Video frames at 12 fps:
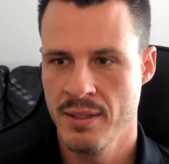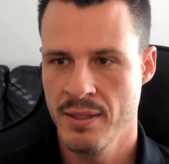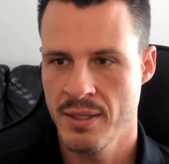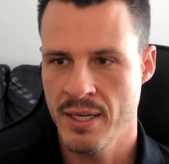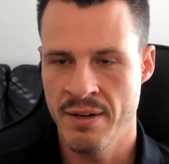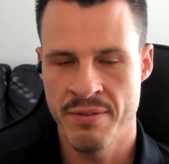
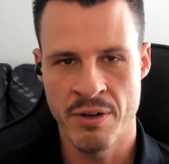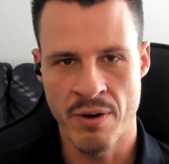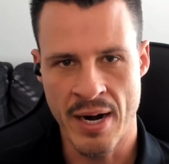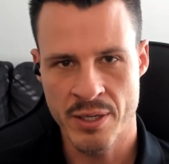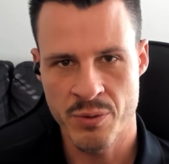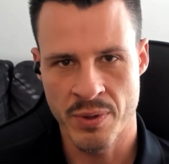kind of
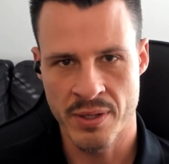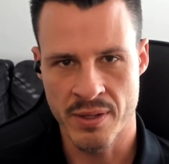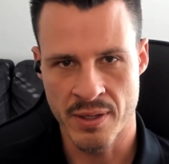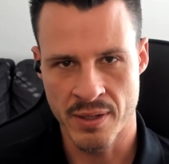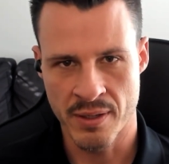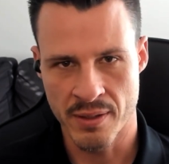interact with
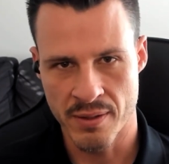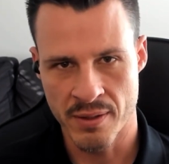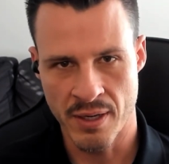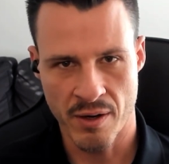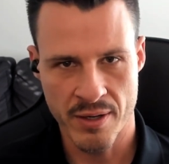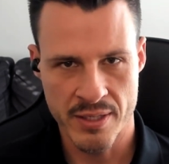the
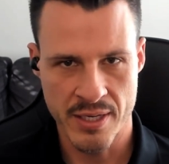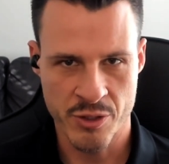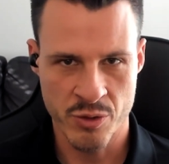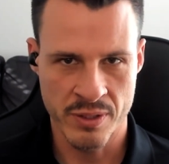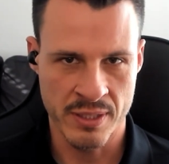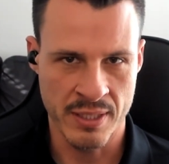
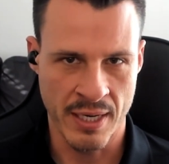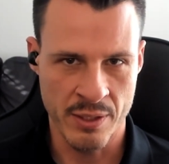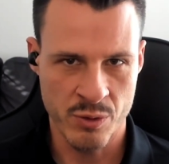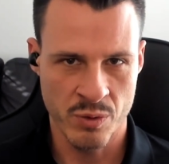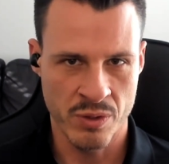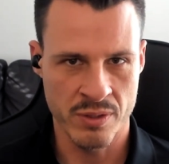architectural design
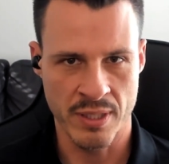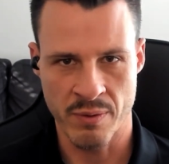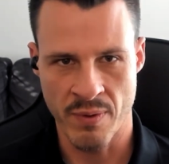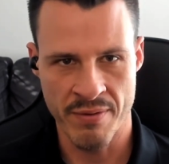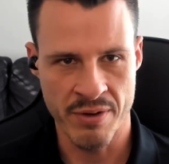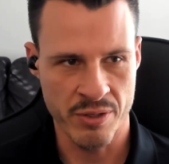tools like
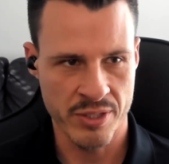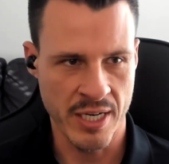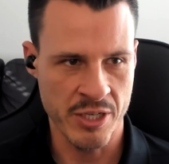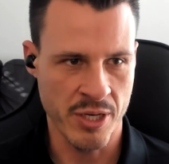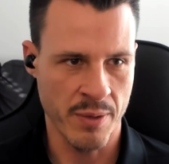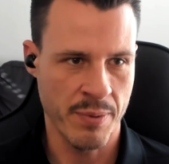Revit or
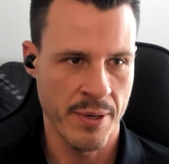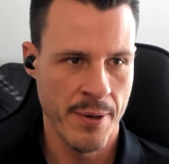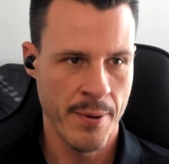SketchUp.